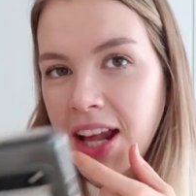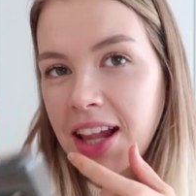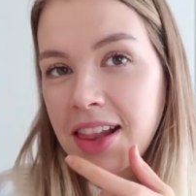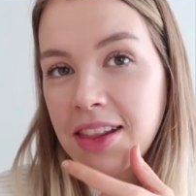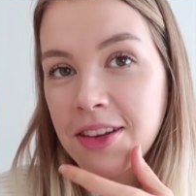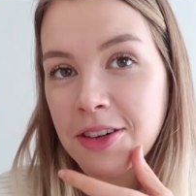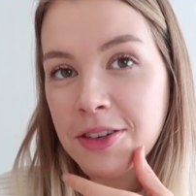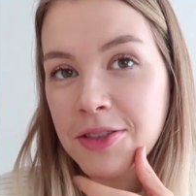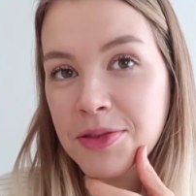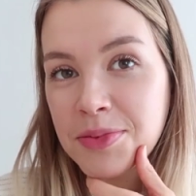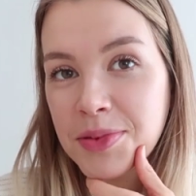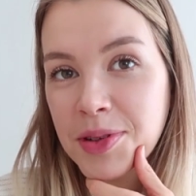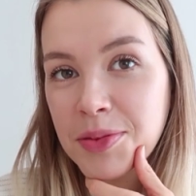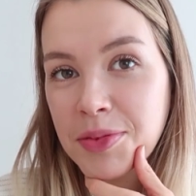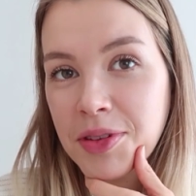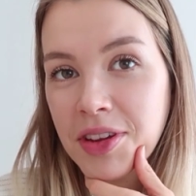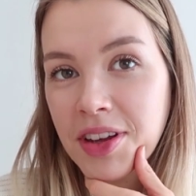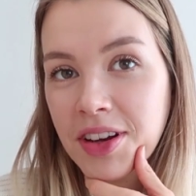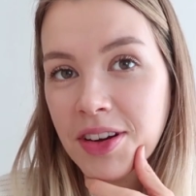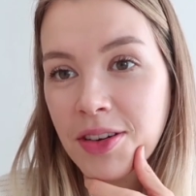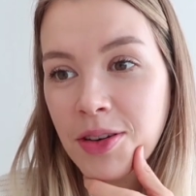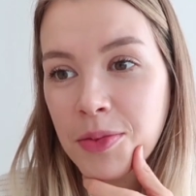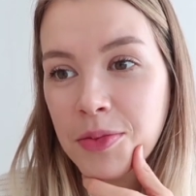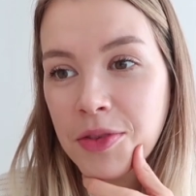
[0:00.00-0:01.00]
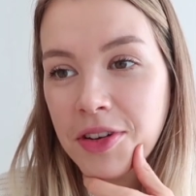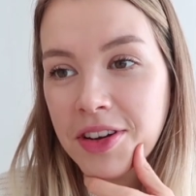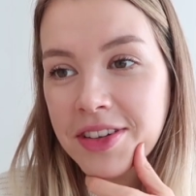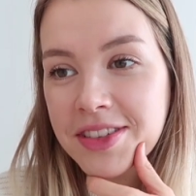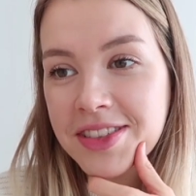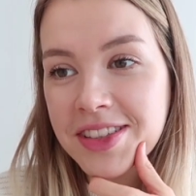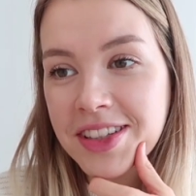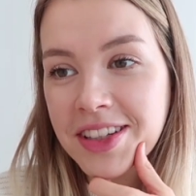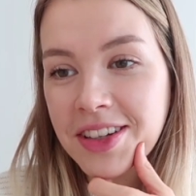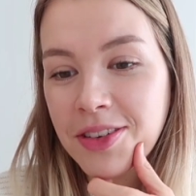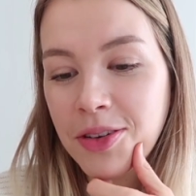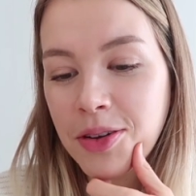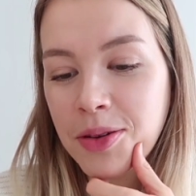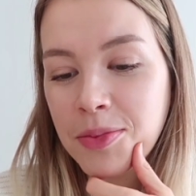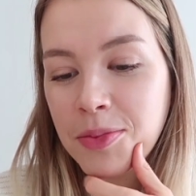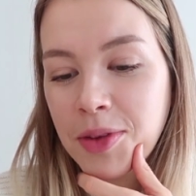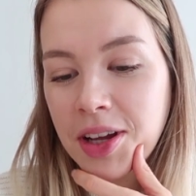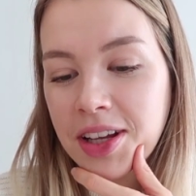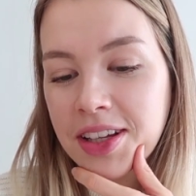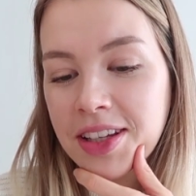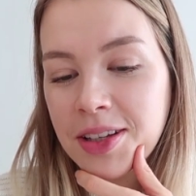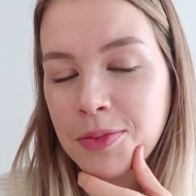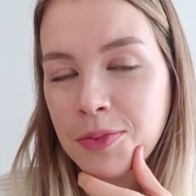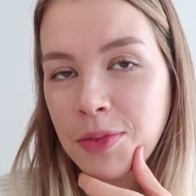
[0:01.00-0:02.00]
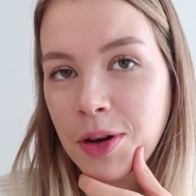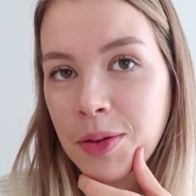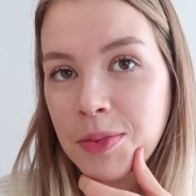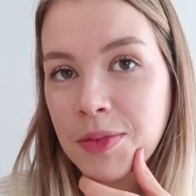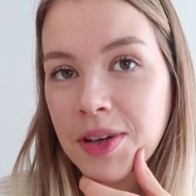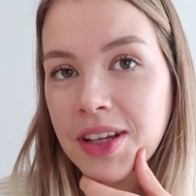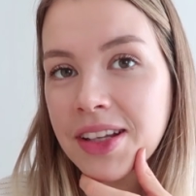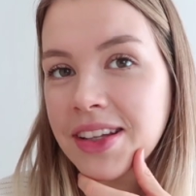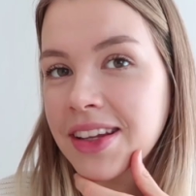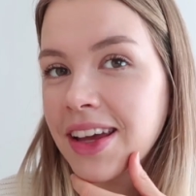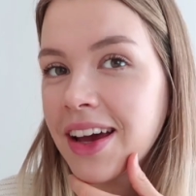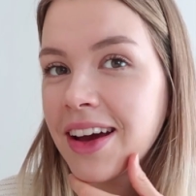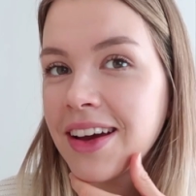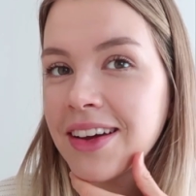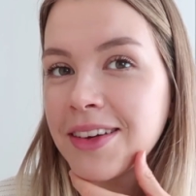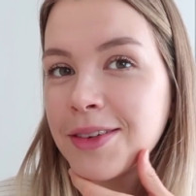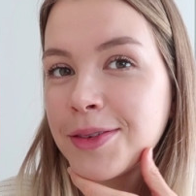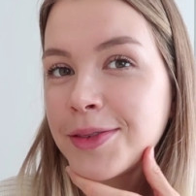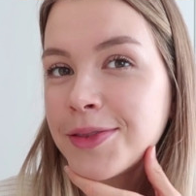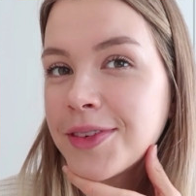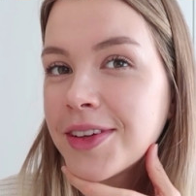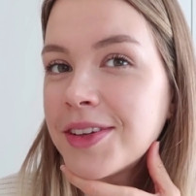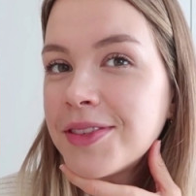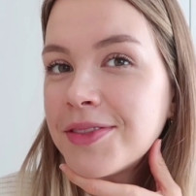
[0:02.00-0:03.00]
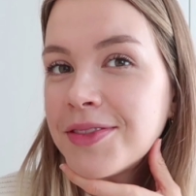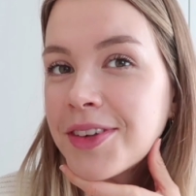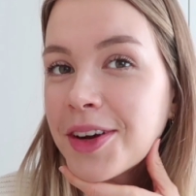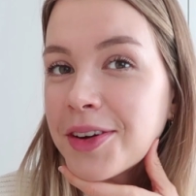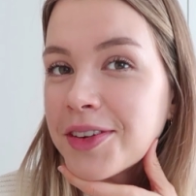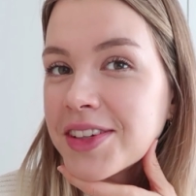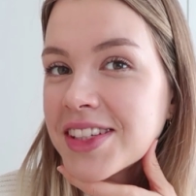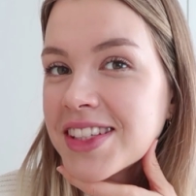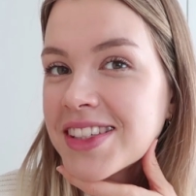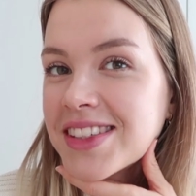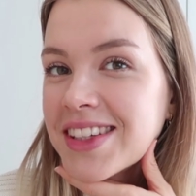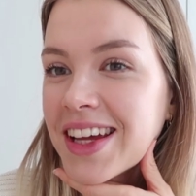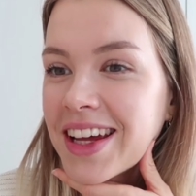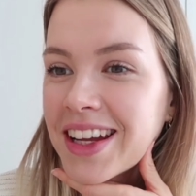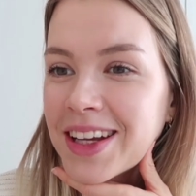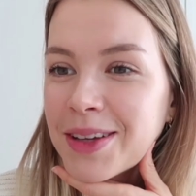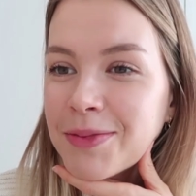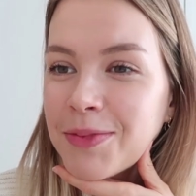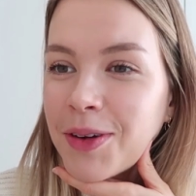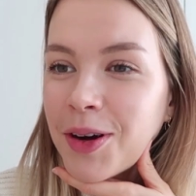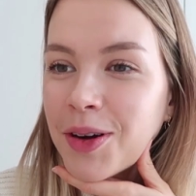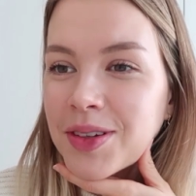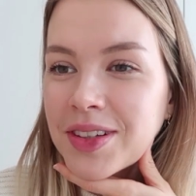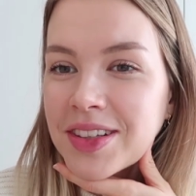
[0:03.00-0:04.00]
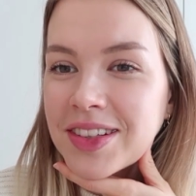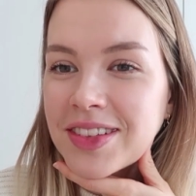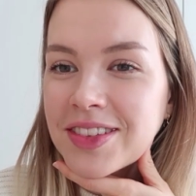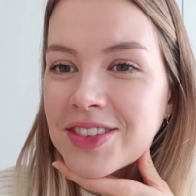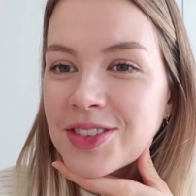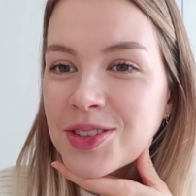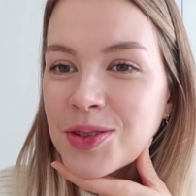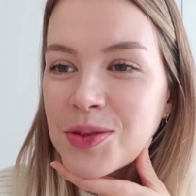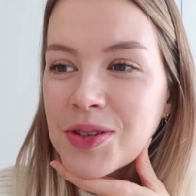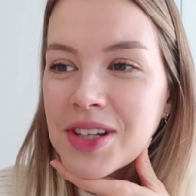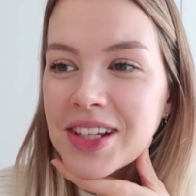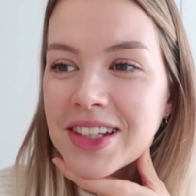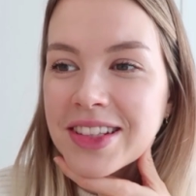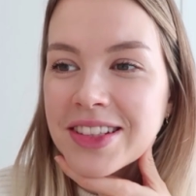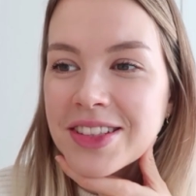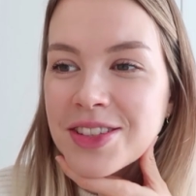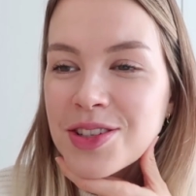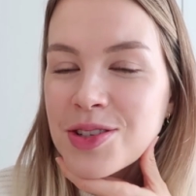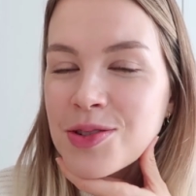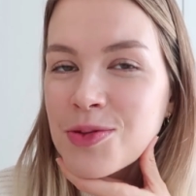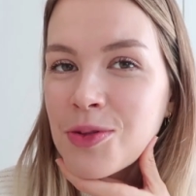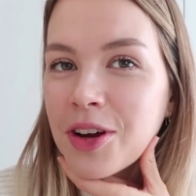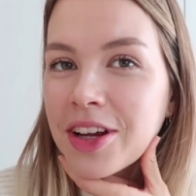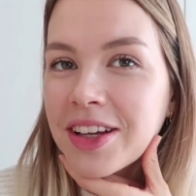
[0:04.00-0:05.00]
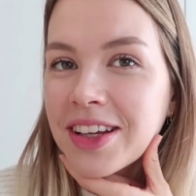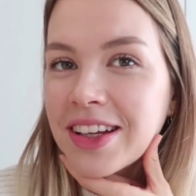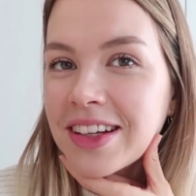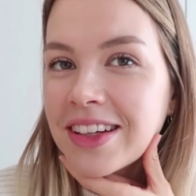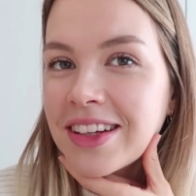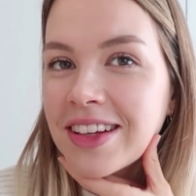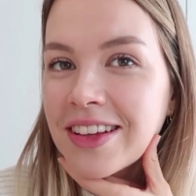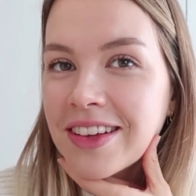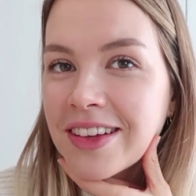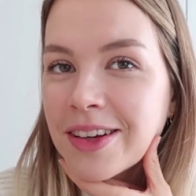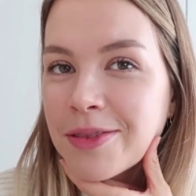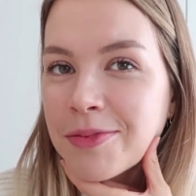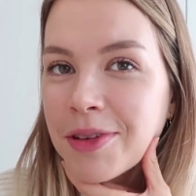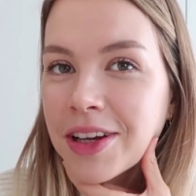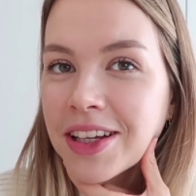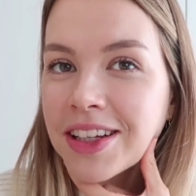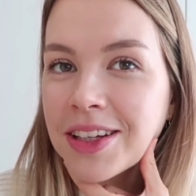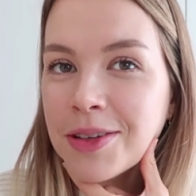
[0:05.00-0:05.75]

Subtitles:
A lot of people are commenting on my kimbap, and yeah, I felt very sad about totally destroying and killing my